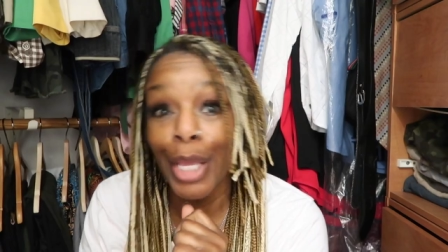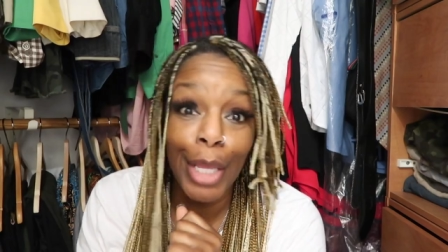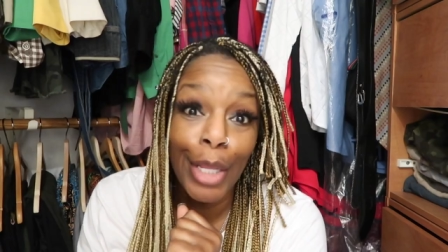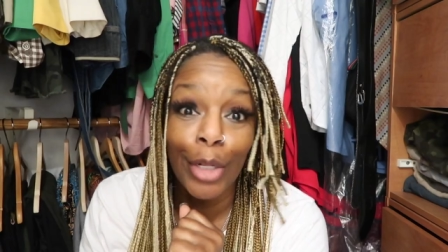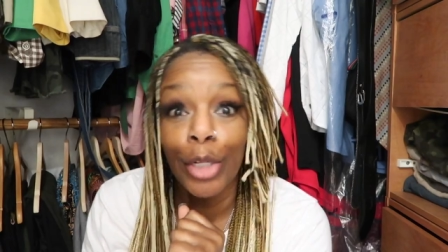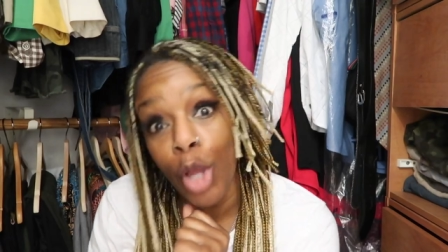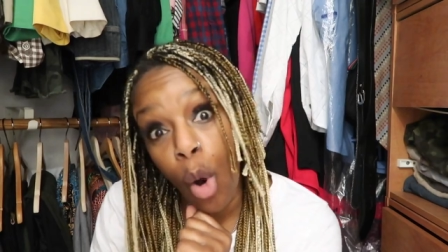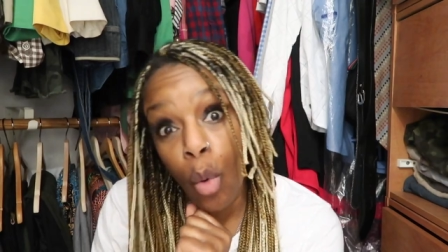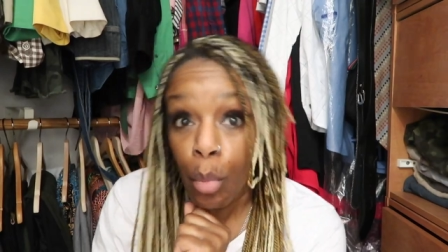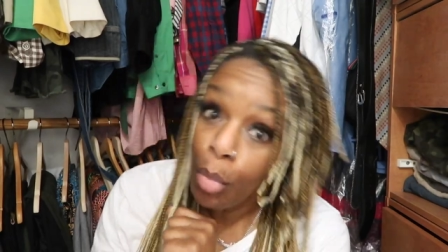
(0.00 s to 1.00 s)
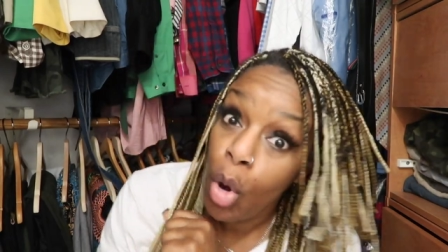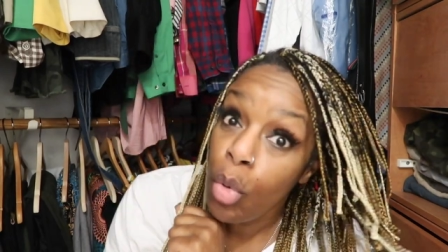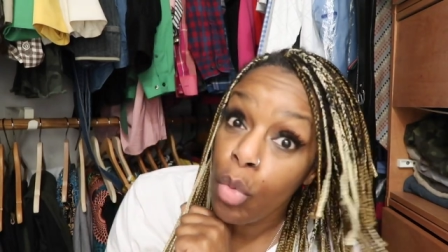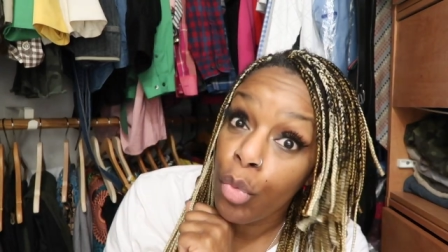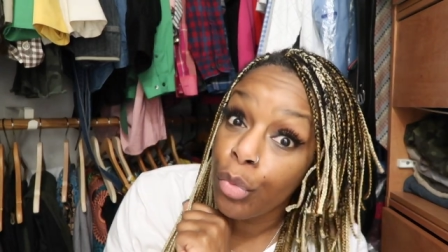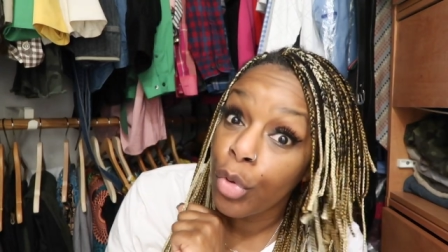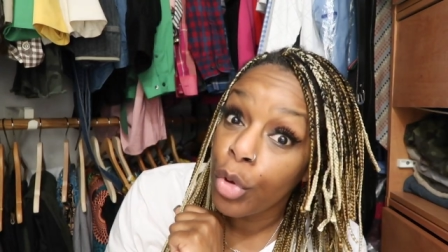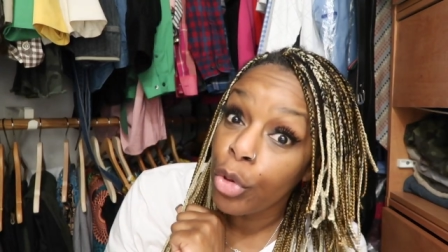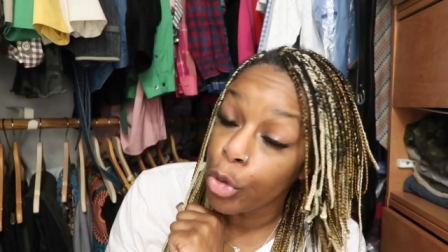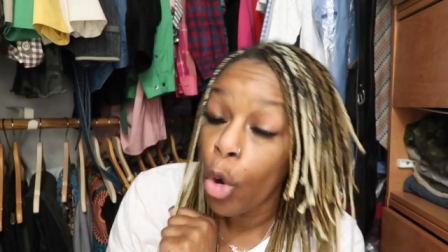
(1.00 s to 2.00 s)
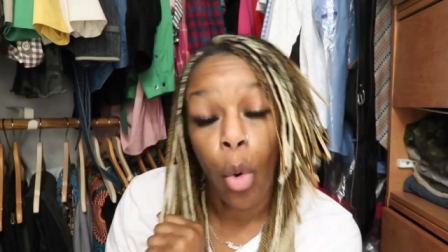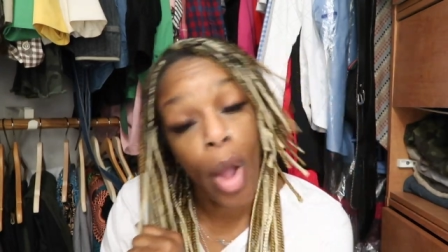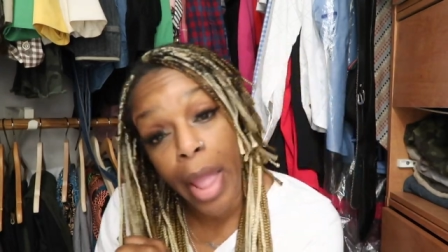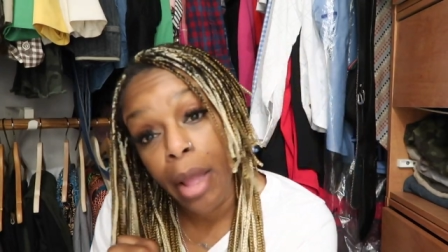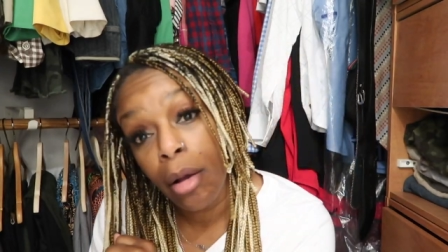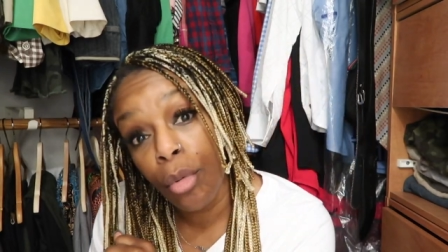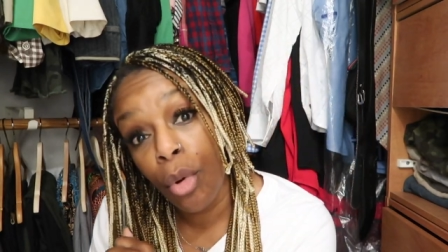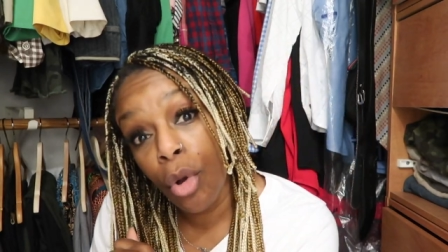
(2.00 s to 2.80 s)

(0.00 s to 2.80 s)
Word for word: It don't move. Your hair.